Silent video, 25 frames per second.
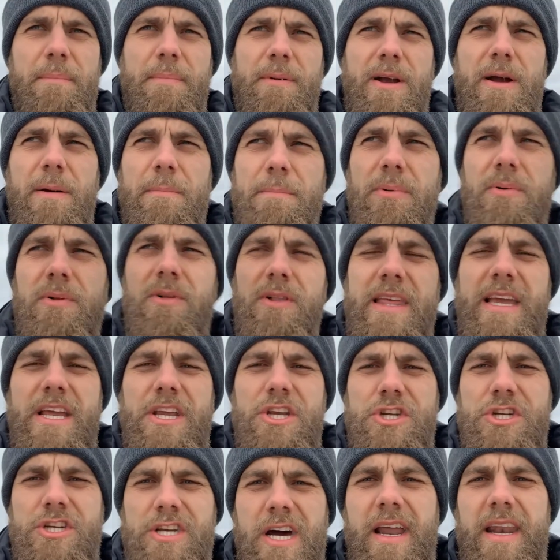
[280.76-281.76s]
complete
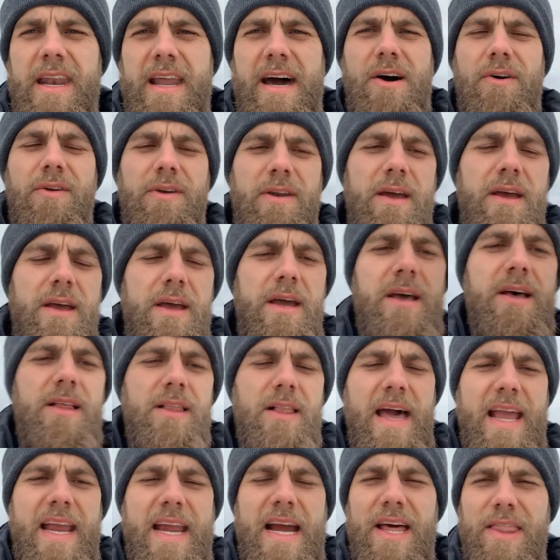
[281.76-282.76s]
shutdown
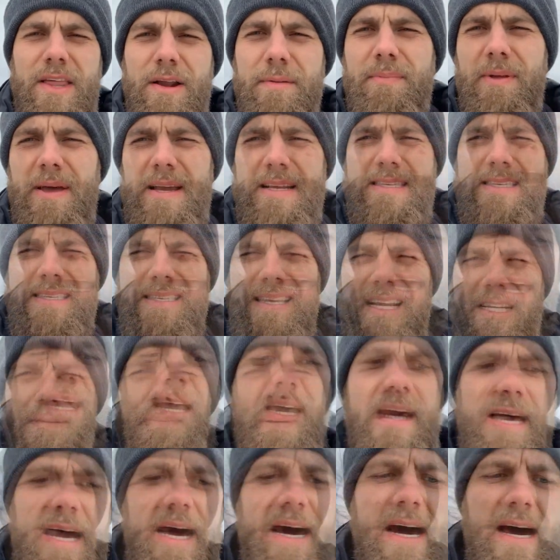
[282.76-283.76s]
like other banks.
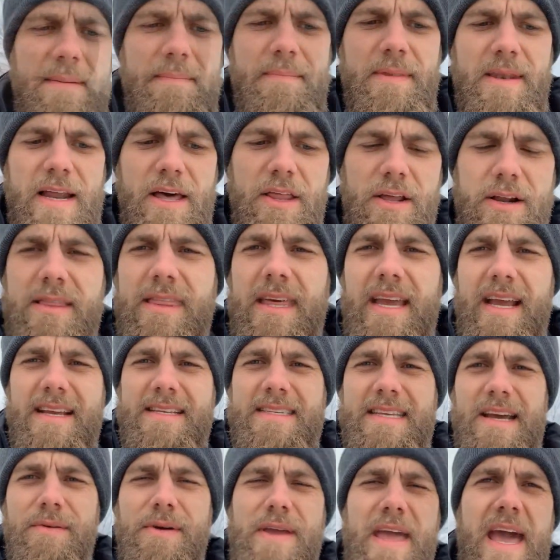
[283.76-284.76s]
Especially another thing is
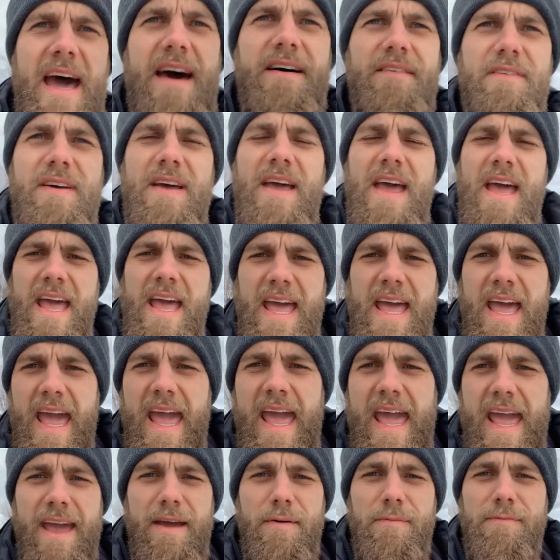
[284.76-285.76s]
that we have
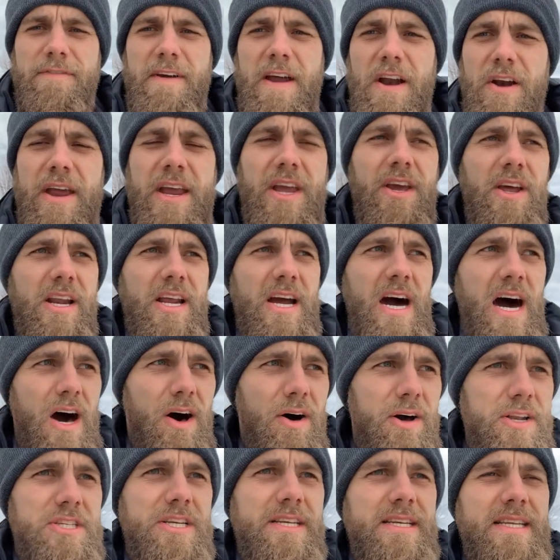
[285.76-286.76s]
a very good
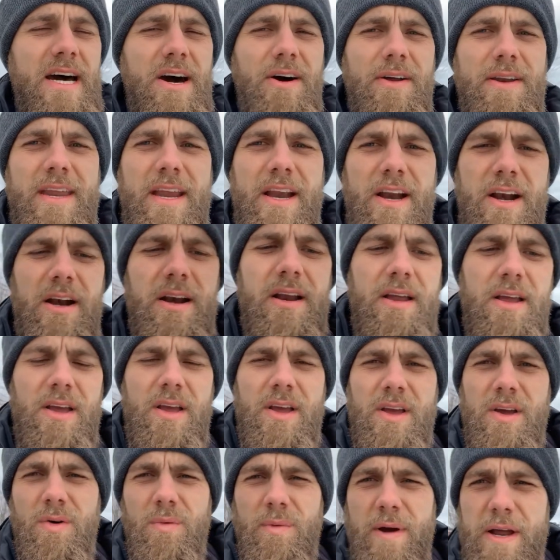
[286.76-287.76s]
college in town here,
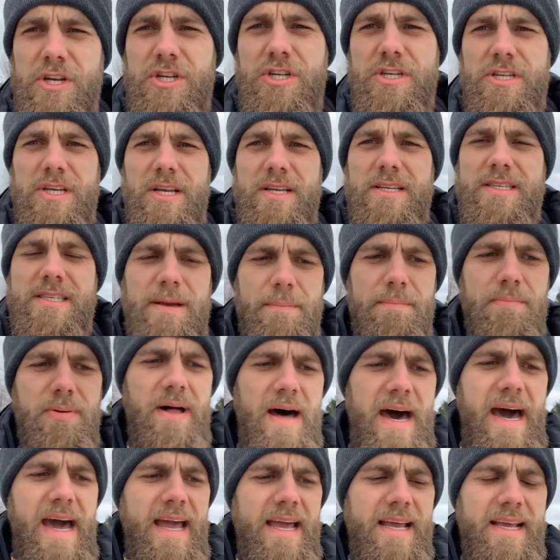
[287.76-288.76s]
which
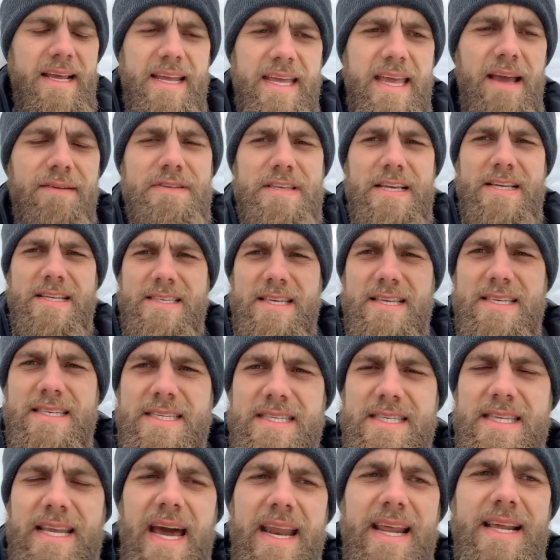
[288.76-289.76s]
gives us a
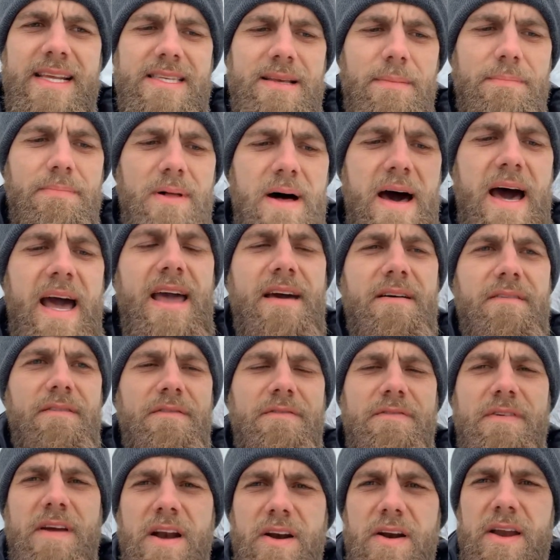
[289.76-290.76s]
steady supply of
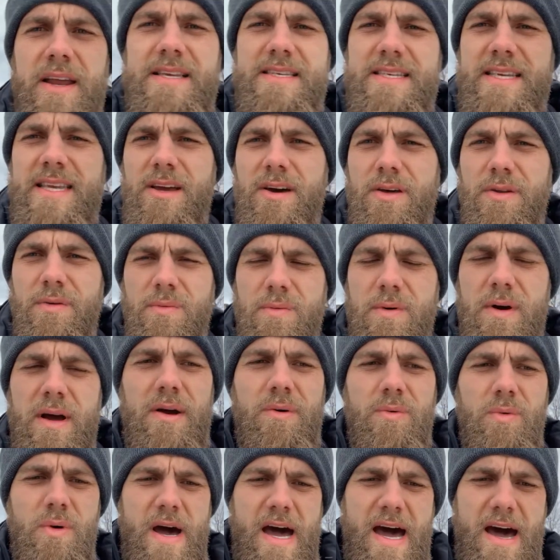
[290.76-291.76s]
very skilled
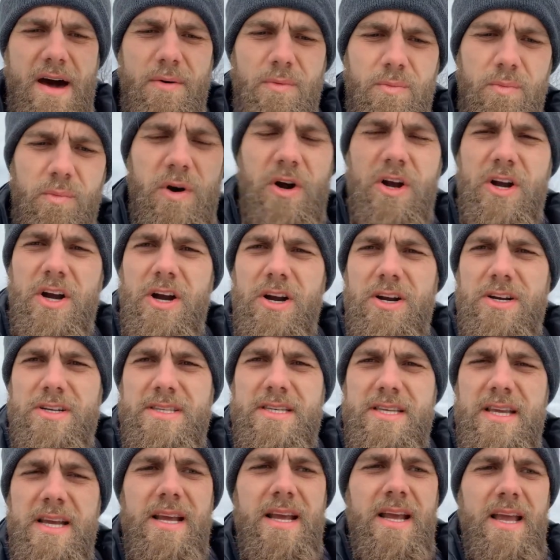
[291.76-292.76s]
workers